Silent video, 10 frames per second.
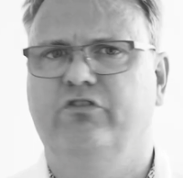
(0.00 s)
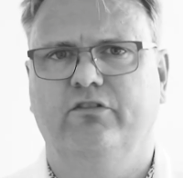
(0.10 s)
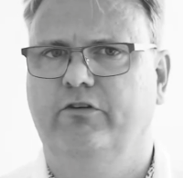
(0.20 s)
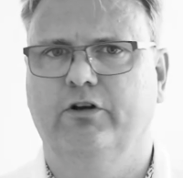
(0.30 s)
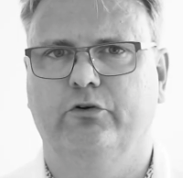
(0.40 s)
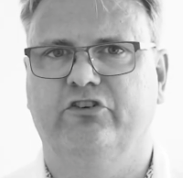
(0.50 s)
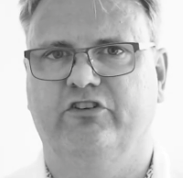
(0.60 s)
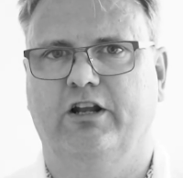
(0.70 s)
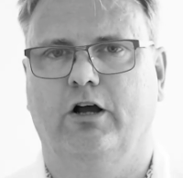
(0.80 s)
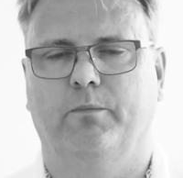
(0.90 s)
Those
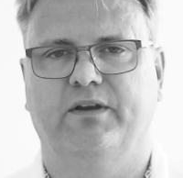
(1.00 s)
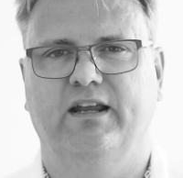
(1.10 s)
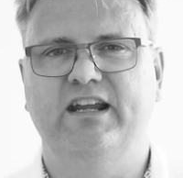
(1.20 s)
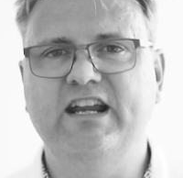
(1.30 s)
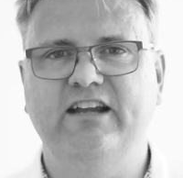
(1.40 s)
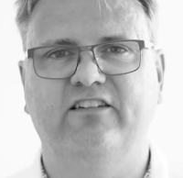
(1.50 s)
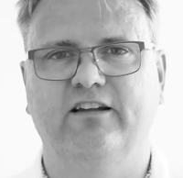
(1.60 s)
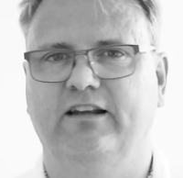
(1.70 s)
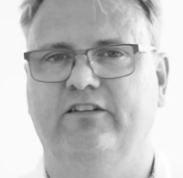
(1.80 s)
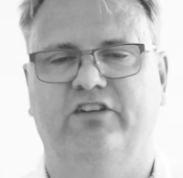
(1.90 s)
setup can
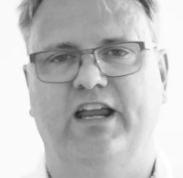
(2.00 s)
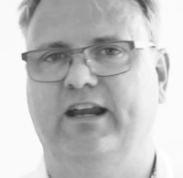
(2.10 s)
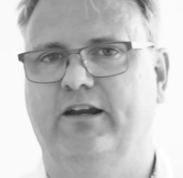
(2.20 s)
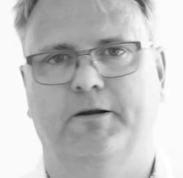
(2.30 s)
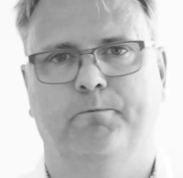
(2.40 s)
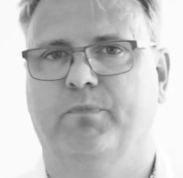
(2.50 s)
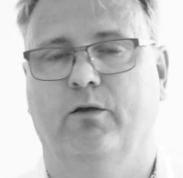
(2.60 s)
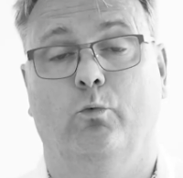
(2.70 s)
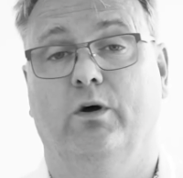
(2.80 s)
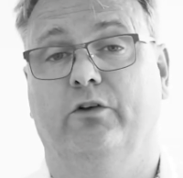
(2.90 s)
easily take,
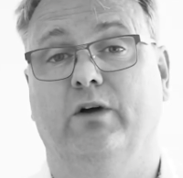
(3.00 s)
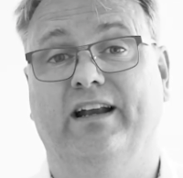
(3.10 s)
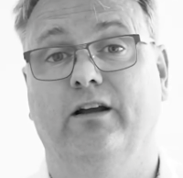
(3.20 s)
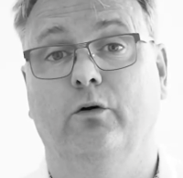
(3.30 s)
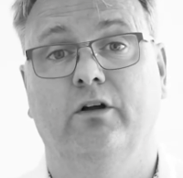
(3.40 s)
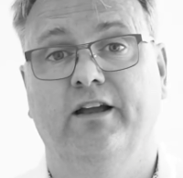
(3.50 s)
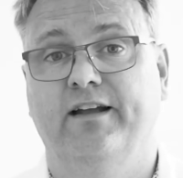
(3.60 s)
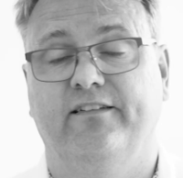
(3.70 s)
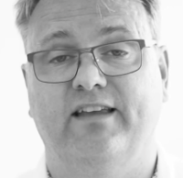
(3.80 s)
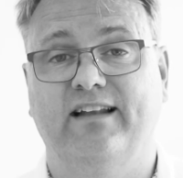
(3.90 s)
what do I know,
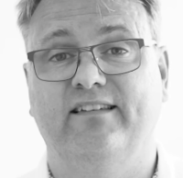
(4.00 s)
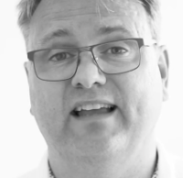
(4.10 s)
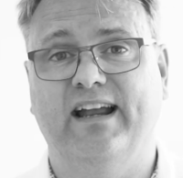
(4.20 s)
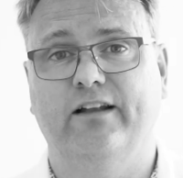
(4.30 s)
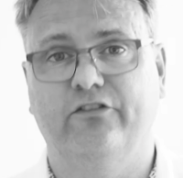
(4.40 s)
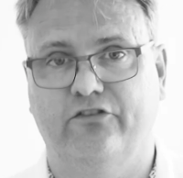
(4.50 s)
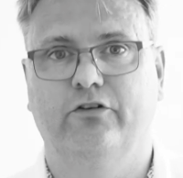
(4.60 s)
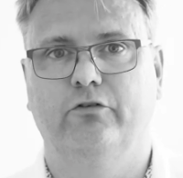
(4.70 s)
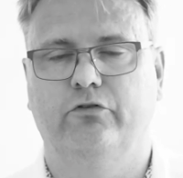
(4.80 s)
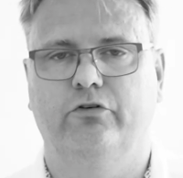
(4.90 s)
10 seconds
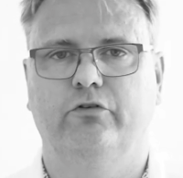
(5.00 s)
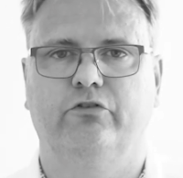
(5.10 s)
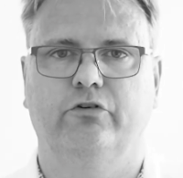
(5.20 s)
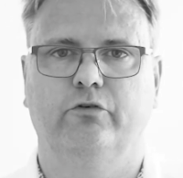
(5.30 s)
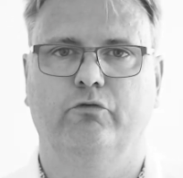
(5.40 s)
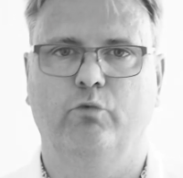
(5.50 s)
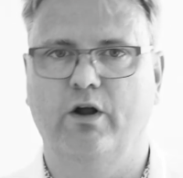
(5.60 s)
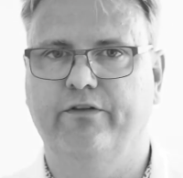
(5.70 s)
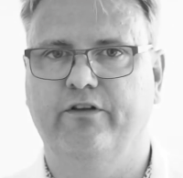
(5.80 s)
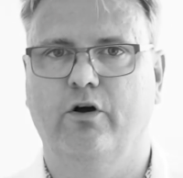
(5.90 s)
to
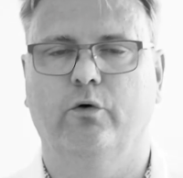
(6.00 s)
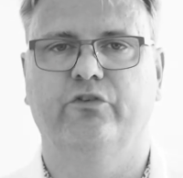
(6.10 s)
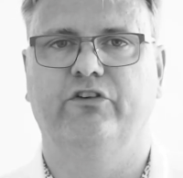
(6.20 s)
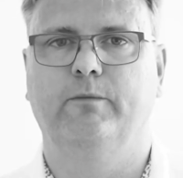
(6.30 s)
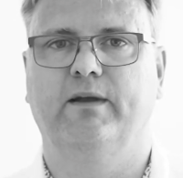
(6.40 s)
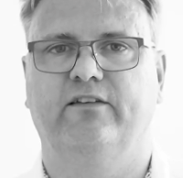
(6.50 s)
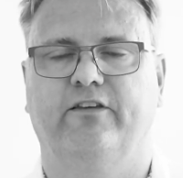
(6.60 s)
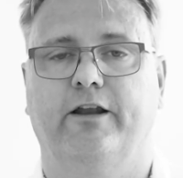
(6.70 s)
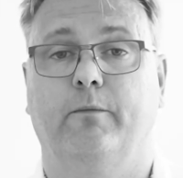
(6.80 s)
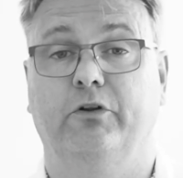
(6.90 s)
run the whole CMake
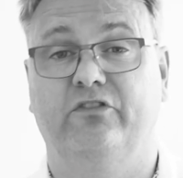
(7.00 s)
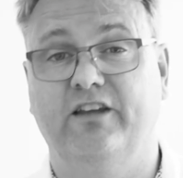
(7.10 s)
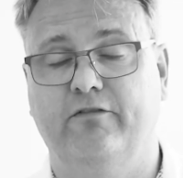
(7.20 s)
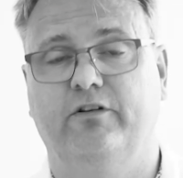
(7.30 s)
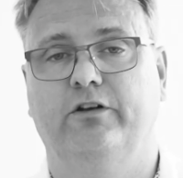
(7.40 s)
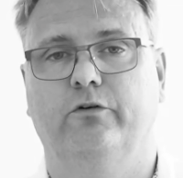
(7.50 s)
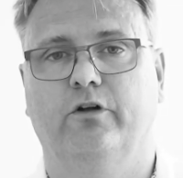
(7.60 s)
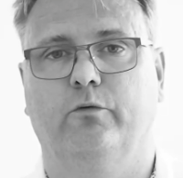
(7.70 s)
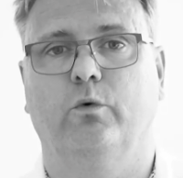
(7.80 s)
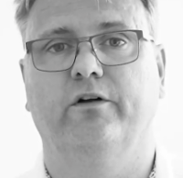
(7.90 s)
setup. You definitely do
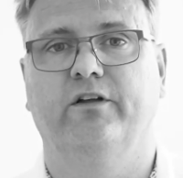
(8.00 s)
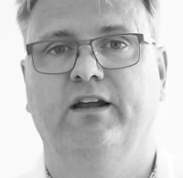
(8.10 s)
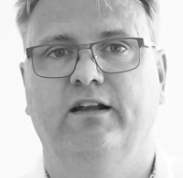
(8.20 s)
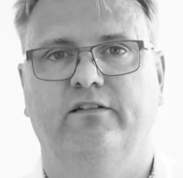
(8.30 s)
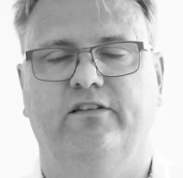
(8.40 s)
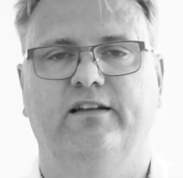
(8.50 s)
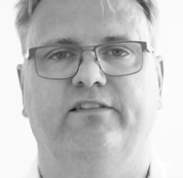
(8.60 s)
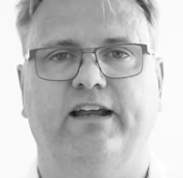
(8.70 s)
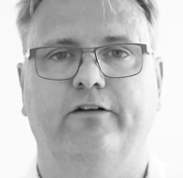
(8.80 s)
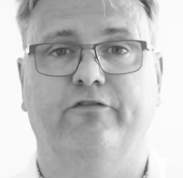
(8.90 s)
not want 10
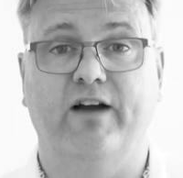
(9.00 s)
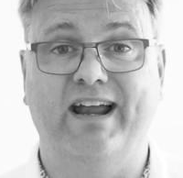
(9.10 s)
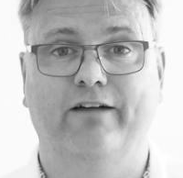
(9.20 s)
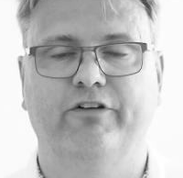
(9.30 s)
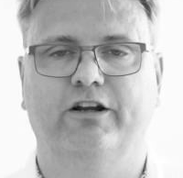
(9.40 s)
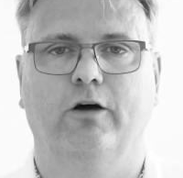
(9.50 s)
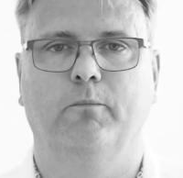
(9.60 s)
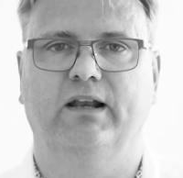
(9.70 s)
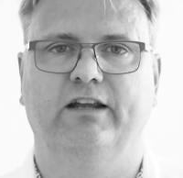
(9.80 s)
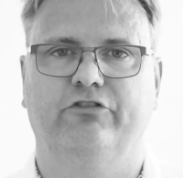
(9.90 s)
seconds for every
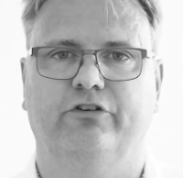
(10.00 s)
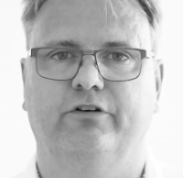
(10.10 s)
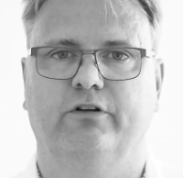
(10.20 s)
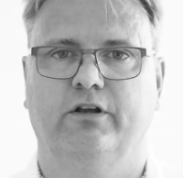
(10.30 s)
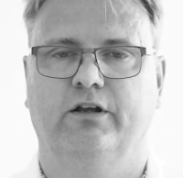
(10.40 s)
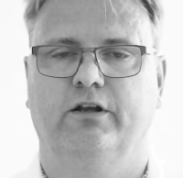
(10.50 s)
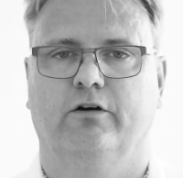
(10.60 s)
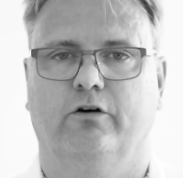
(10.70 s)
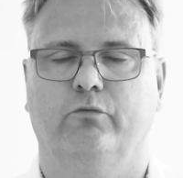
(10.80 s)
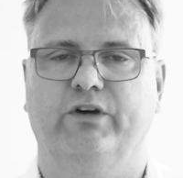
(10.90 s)
compilation
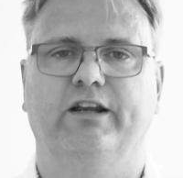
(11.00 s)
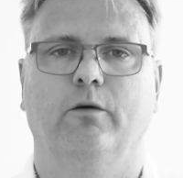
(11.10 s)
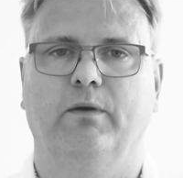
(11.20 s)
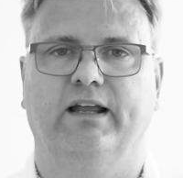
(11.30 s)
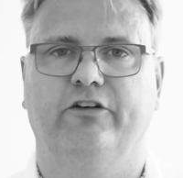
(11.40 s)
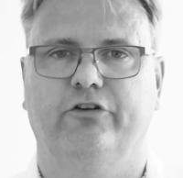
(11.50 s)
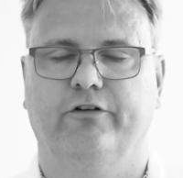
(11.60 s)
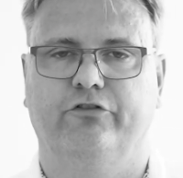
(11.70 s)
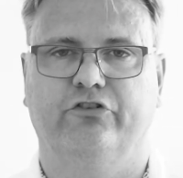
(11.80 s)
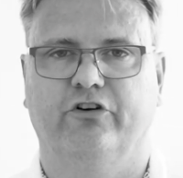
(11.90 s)
or recompilation
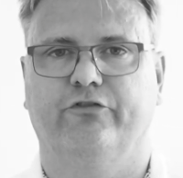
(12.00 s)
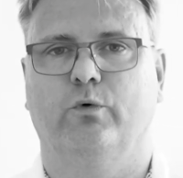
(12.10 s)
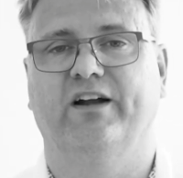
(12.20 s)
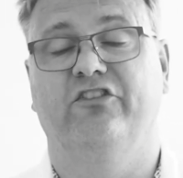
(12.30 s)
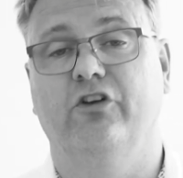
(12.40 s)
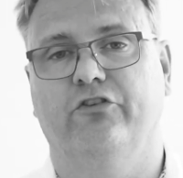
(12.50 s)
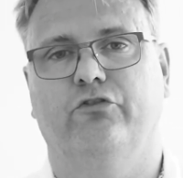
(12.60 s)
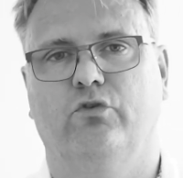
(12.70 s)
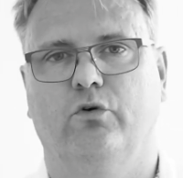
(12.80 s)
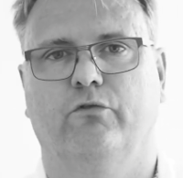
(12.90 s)
of your software
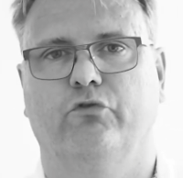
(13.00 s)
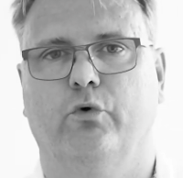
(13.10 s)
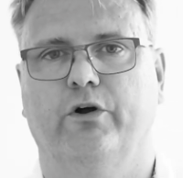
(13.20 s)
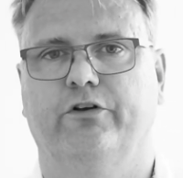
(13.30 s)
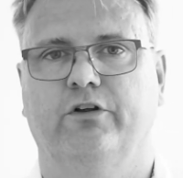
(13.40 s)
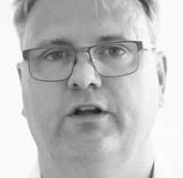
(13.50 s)
just to avoid